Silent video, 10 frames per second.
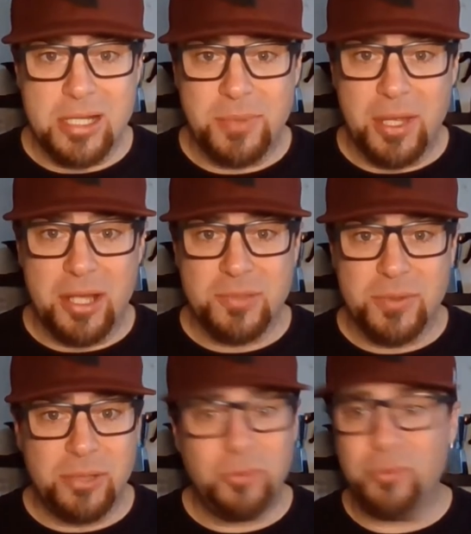to be honest
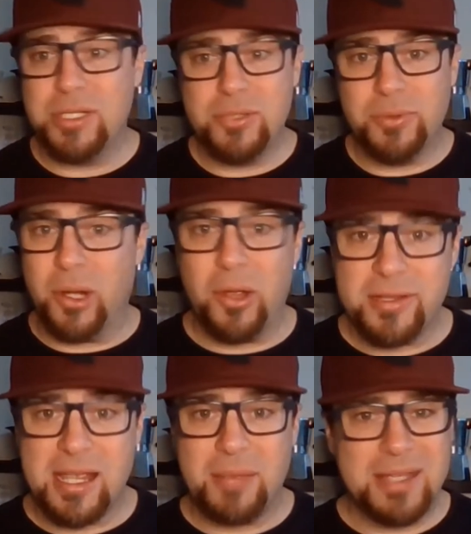with you. We do it all
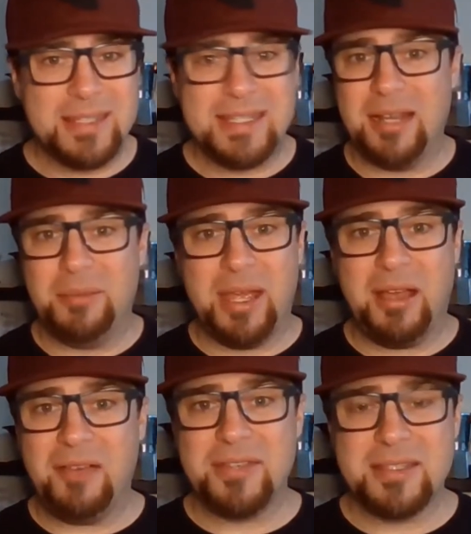the time. I see it in my
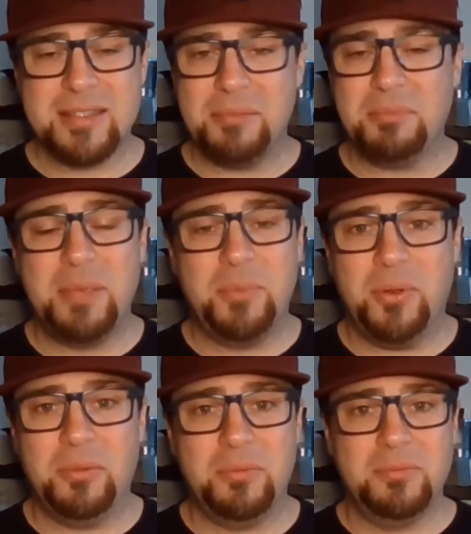office that
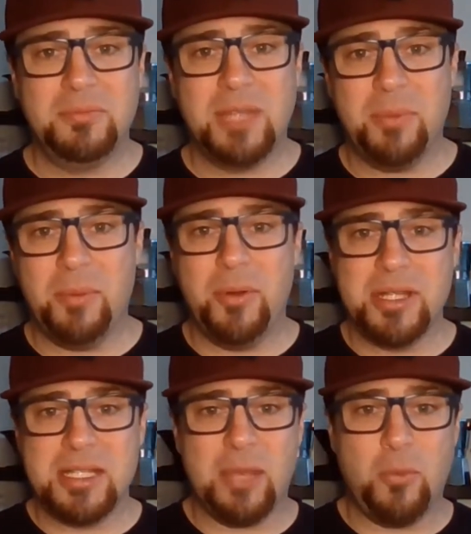people get
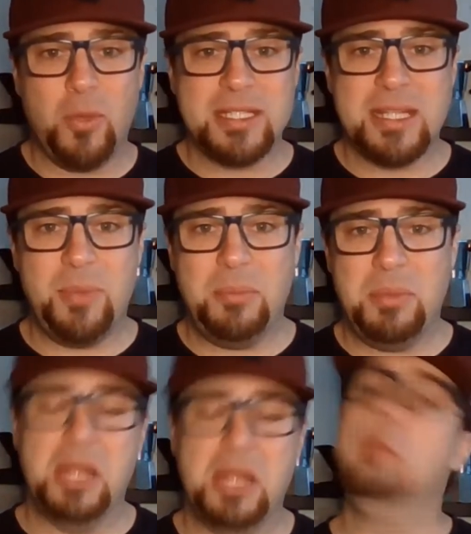promoted to like one step
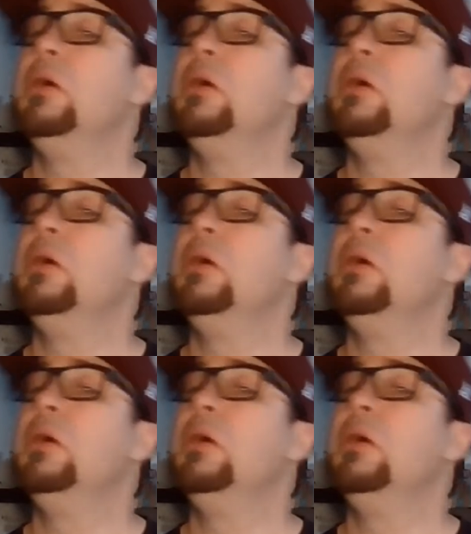up and then